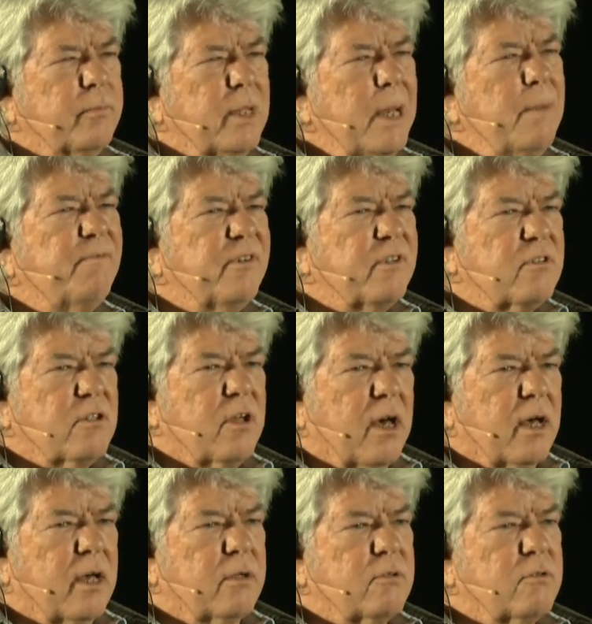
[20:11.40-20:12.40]

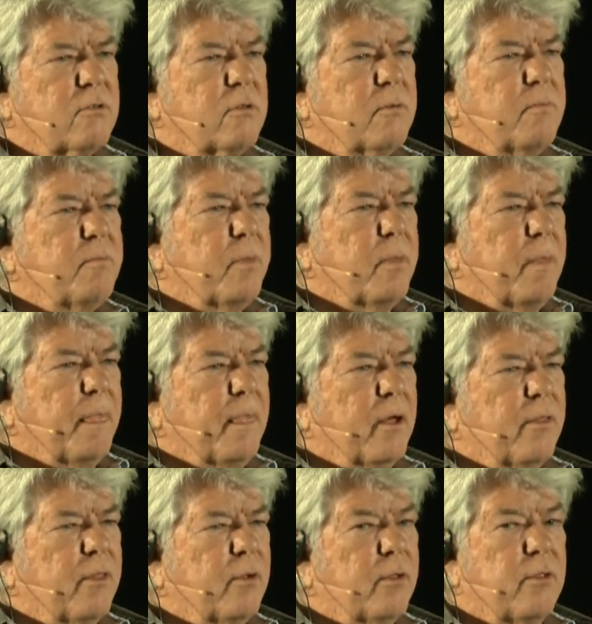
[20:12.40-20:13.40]
emphasize
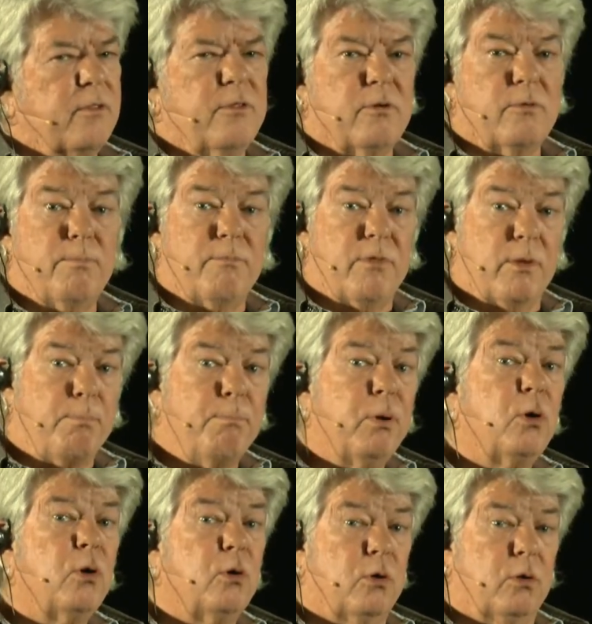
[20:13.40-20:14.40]
the
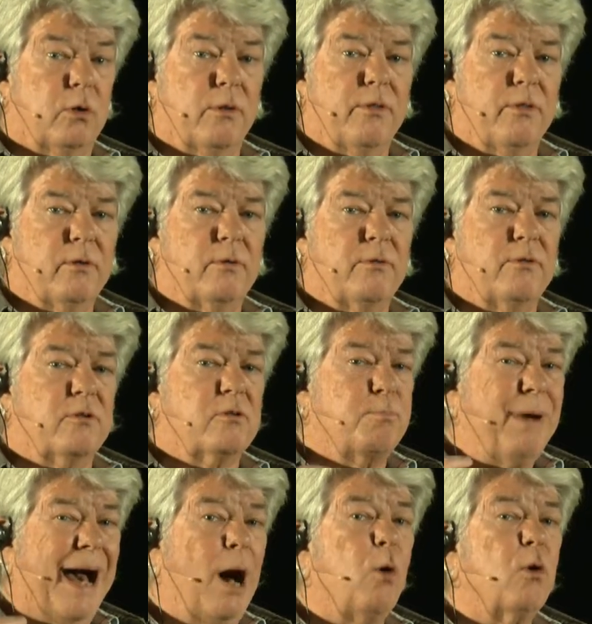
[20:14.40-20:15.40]
pull, this
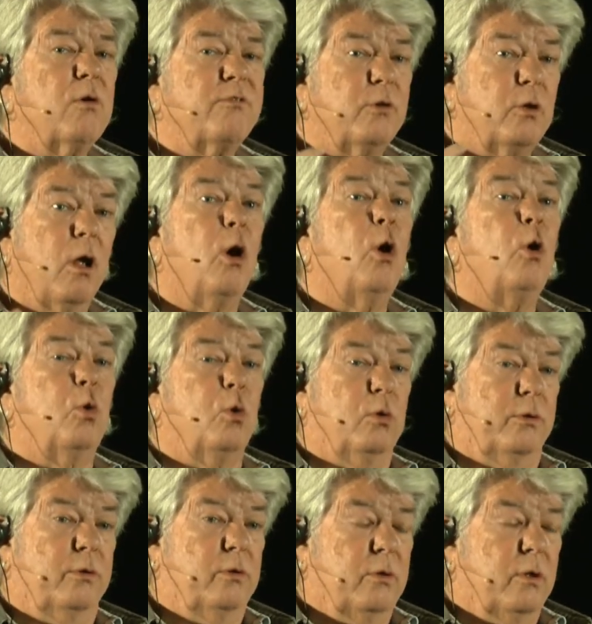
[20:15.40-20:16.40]
powerful
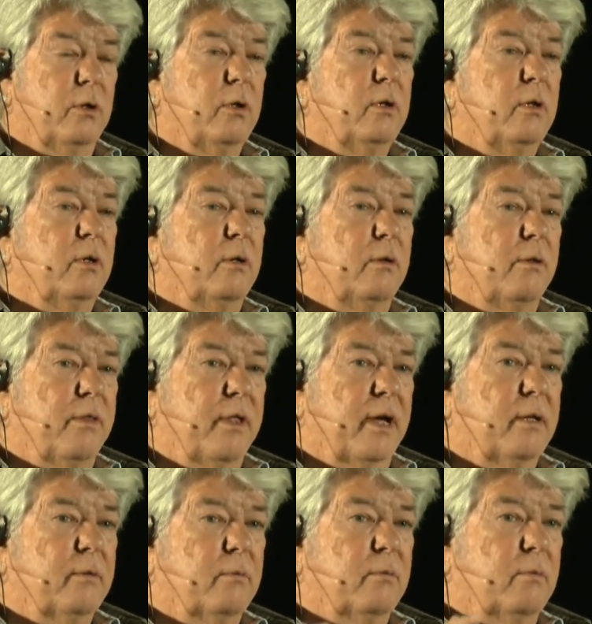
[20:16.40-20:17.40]
hold
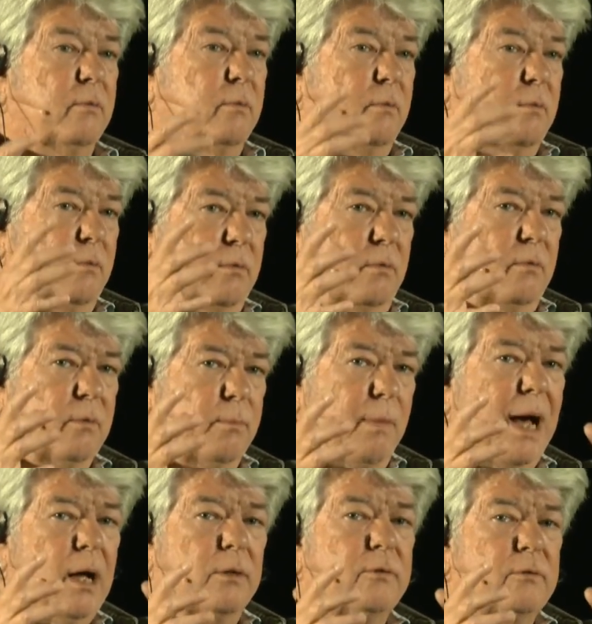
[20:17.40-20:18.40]
that the
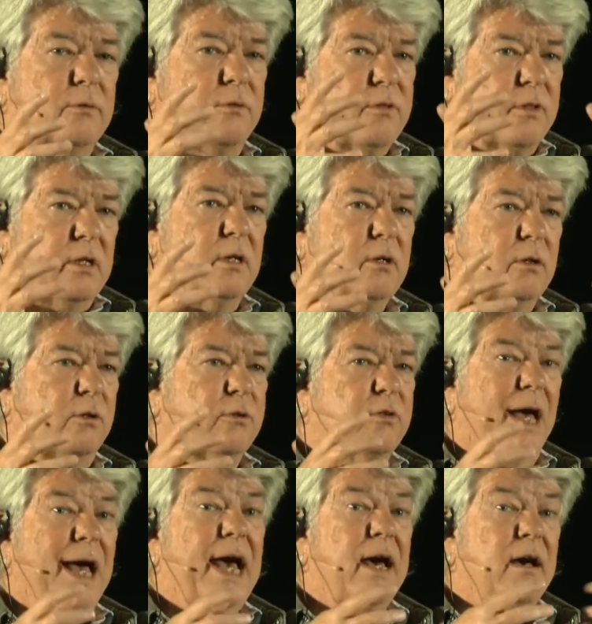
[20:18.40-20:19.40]
mountains, the hills
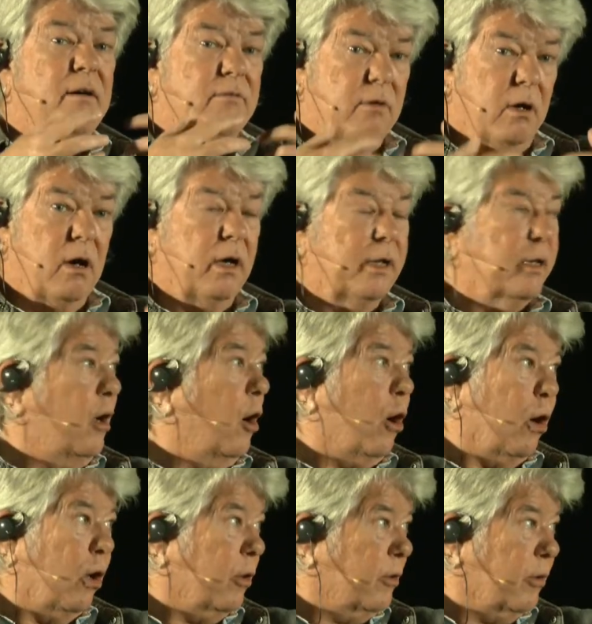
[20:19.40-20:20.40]
have on
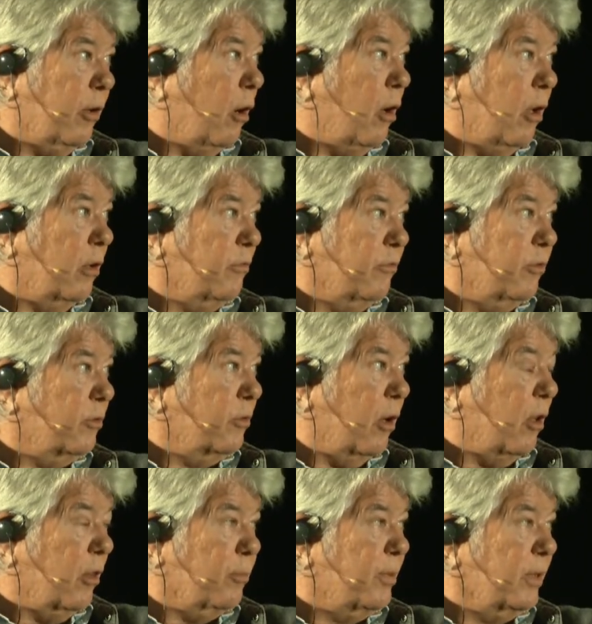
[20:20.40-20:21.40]

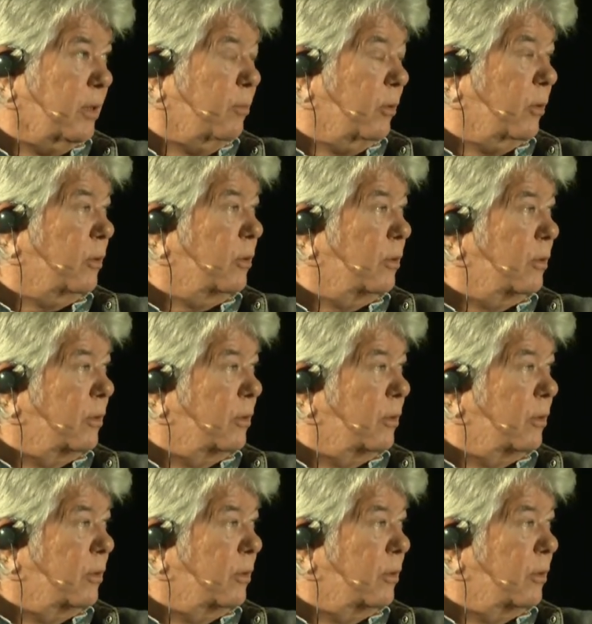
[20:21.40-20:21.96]
all the people.